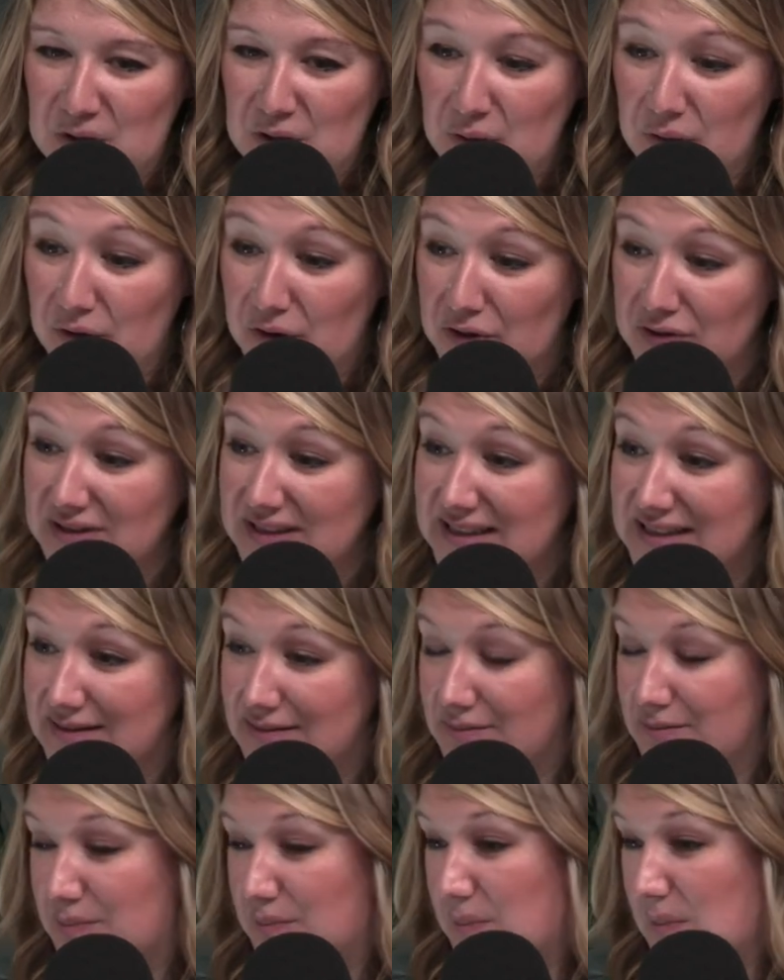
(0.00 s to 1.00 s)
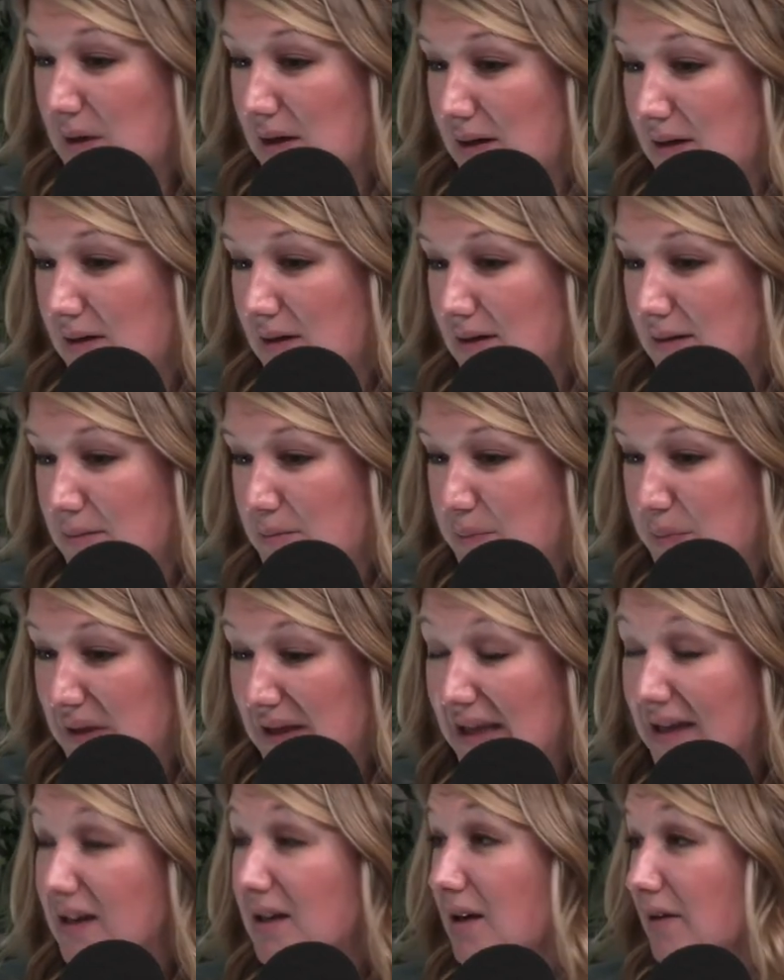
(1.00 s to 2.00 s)
you know the early uh,
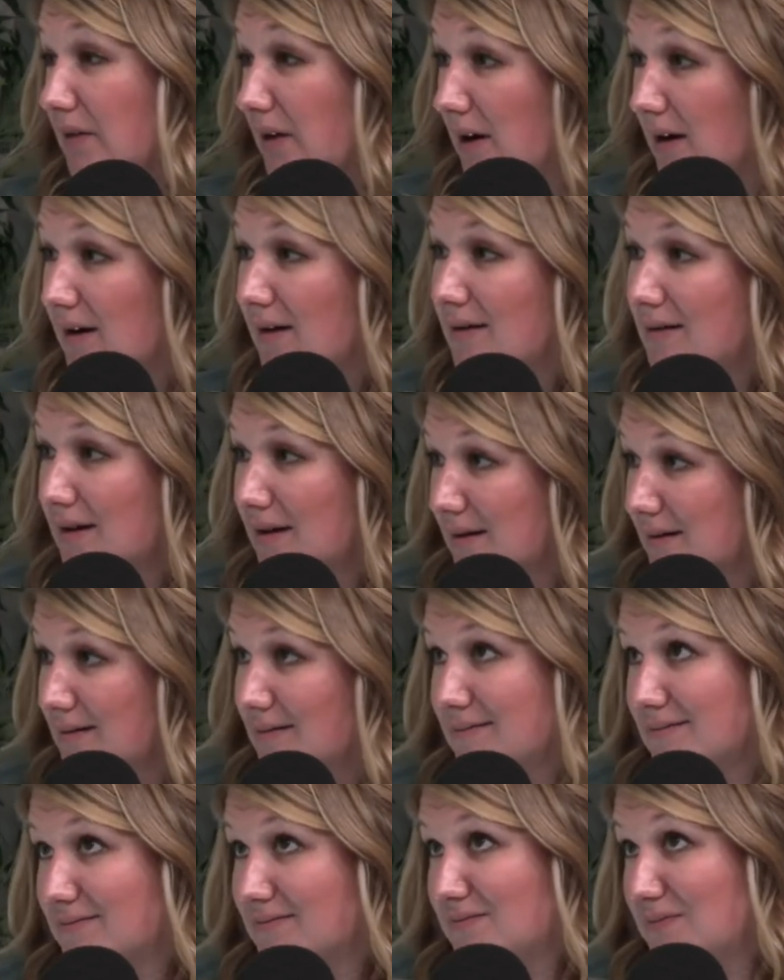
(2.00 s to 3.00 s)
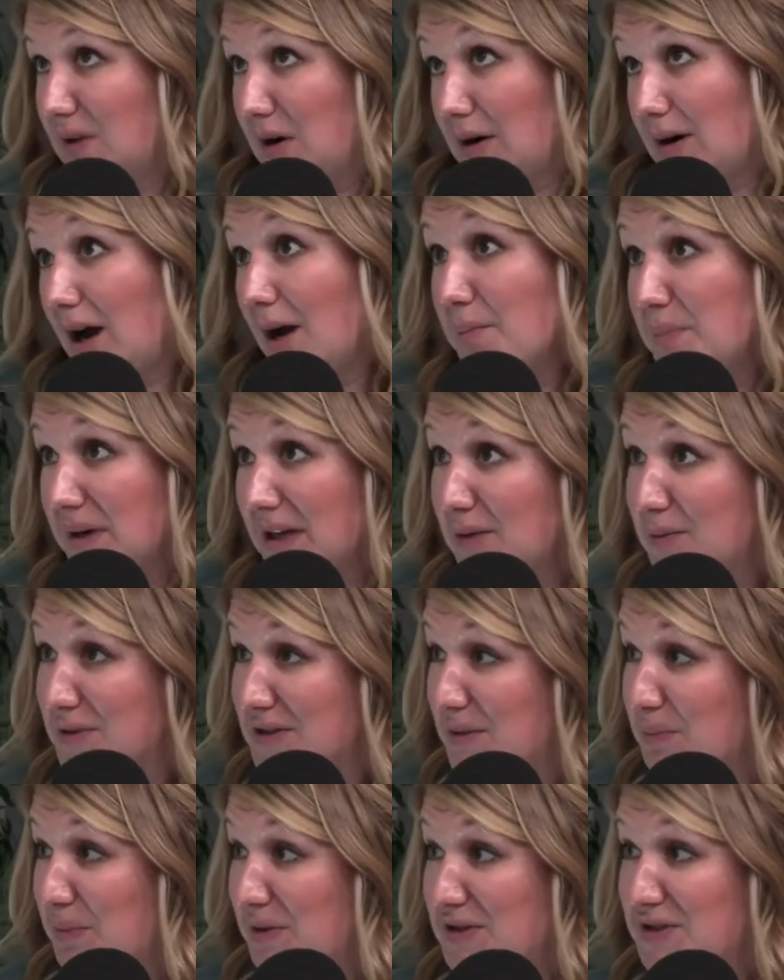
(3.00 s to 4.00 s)
beginning of our our company
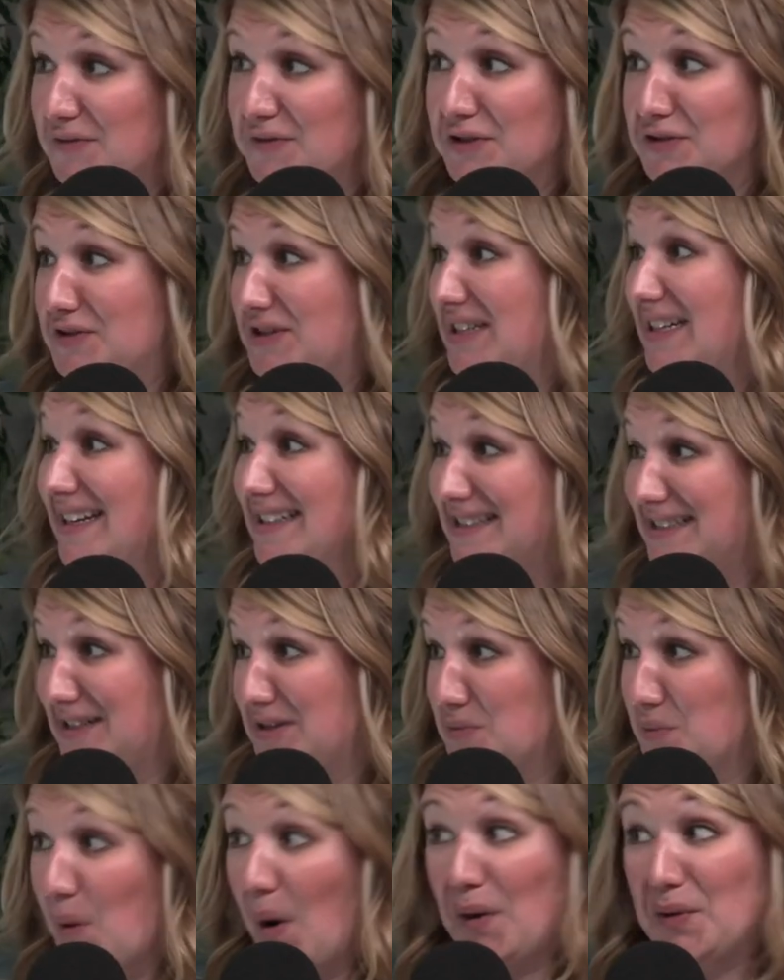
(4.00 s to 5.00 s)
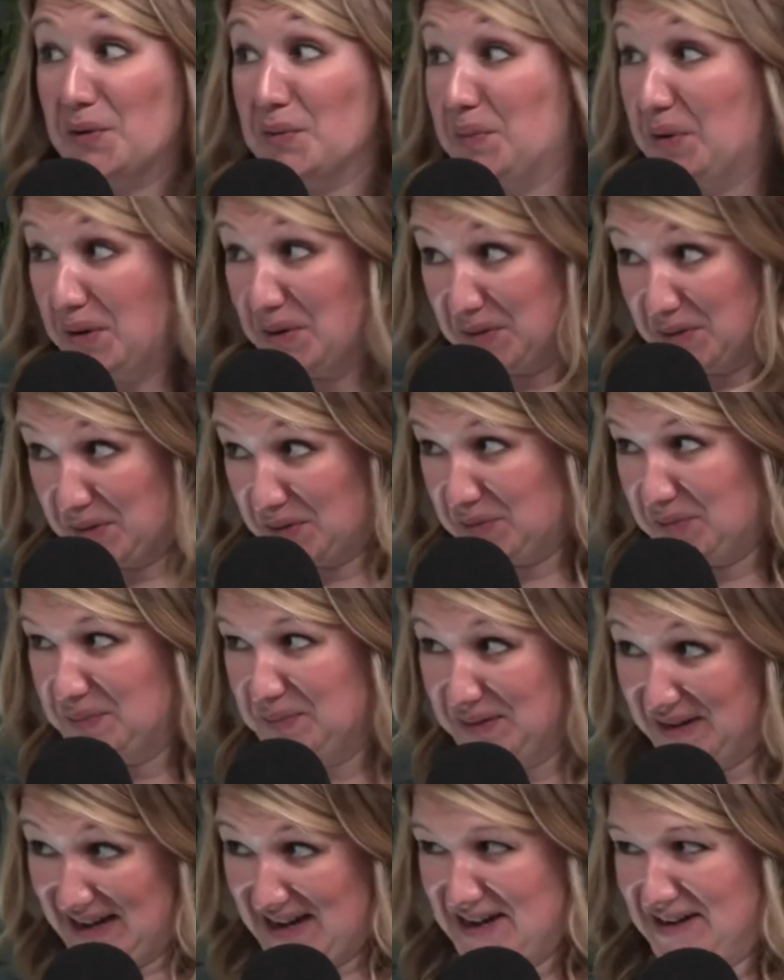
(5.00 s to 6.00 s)
was a bunch of UCSD water polo
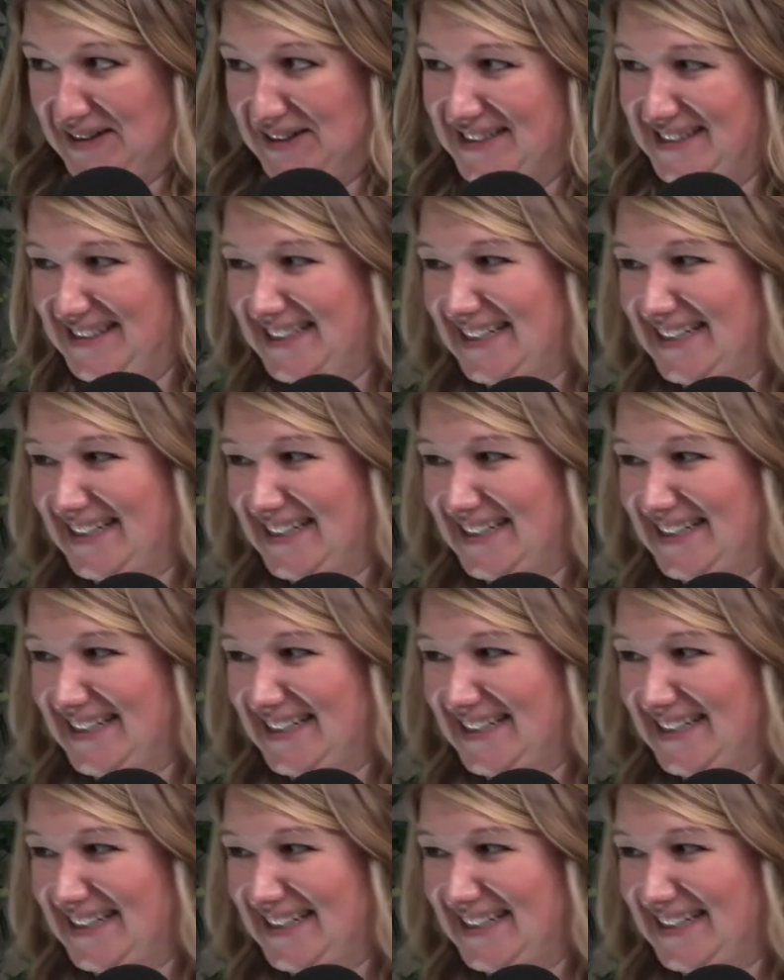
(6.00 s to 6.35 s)
players.